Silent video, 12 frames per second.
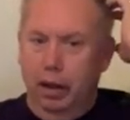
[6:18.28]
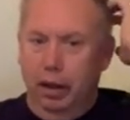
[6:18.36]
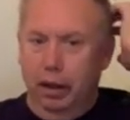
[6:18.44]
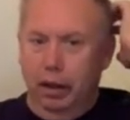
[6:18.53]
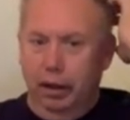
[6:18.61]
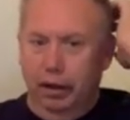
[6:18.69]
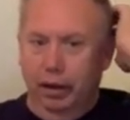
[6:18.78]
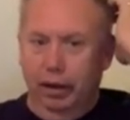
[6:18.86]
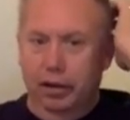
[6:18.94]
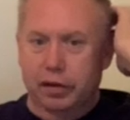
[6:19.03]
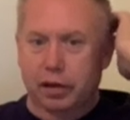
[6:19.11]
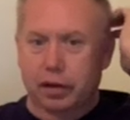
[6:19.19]
that
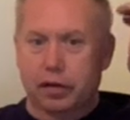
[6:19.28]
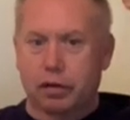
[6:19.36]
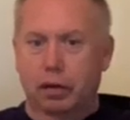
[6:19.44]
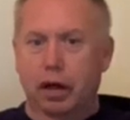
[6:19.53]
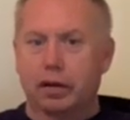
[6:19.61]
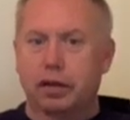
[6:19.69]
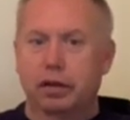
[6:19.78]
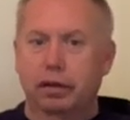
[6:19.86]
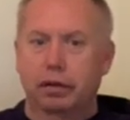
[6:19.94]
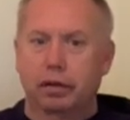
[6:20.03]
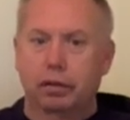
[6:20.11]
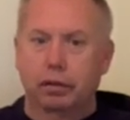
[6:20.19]
leads to
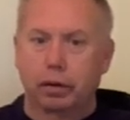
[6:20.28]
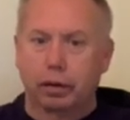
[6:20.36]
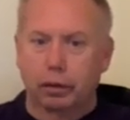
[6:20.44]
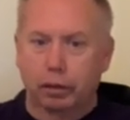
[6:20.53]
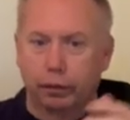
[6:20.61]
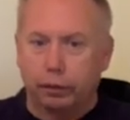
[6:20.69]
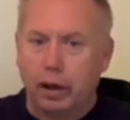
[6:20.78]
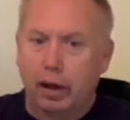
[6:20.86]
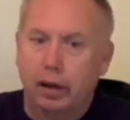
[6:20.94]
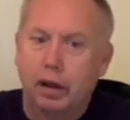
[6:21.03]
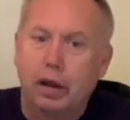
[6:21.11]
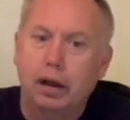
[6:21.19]
destruction, where
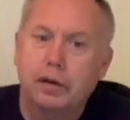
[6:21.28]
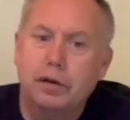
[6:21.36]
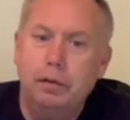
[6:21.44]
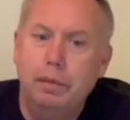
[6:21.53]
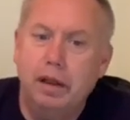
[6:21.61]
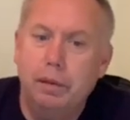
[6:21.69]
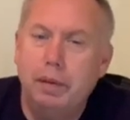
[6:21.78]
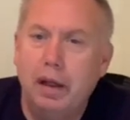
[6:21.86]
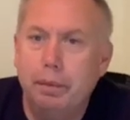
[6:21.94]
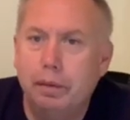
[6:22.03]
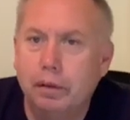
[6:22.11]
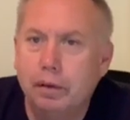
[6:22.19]
far too many
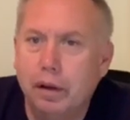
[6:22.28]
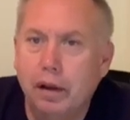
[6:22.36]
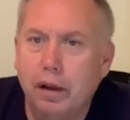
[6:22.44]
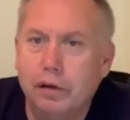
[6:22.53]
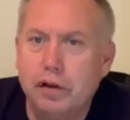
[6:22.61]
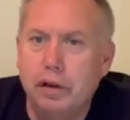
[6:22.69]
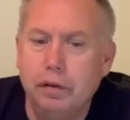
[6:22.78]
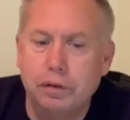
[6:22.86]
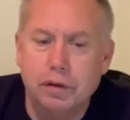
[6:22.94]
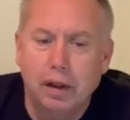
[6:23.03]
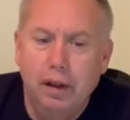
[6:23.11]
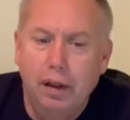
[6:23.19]
people
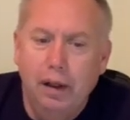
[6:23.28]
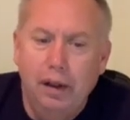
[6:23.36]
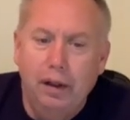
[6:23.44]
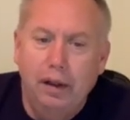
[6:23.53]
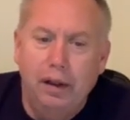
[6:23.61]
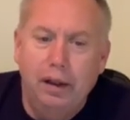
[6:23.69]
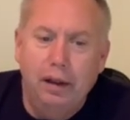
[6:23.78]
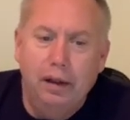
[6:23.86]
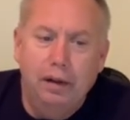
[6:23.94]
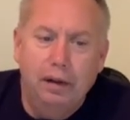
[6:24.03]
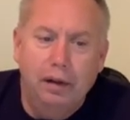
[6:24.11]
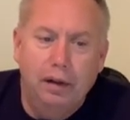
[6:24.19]
choose.
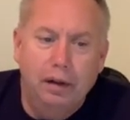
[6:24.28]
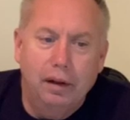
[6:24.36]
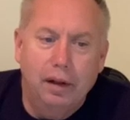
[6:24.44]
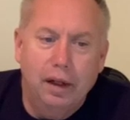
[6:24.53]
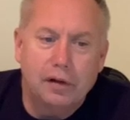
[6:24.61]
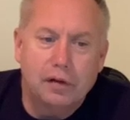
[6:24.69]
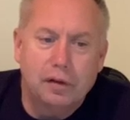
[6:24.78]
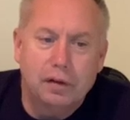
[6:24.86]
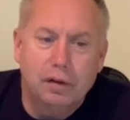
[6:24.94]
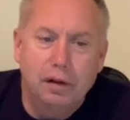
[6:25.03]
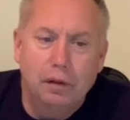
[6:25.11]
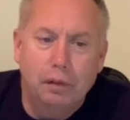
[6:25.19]
And
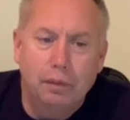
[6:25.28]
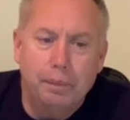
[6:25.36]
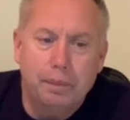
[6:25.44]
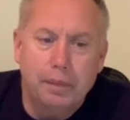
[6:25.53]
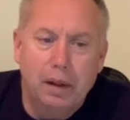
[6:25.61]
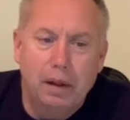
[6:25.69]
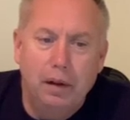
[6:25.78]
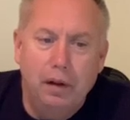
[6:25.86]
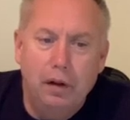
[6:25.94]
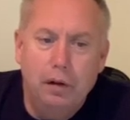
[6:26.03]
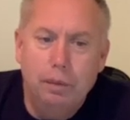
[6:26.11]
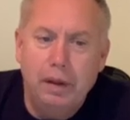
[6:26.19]
that's,
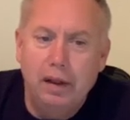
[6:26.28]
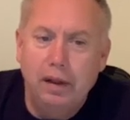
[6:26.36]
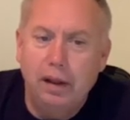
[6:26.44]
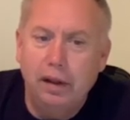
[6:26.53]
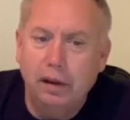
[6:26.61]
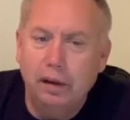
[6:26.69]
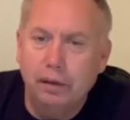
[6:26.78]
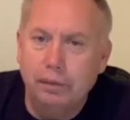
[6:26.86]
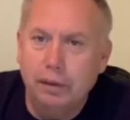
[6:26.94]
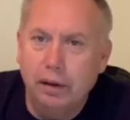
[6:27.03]
you being here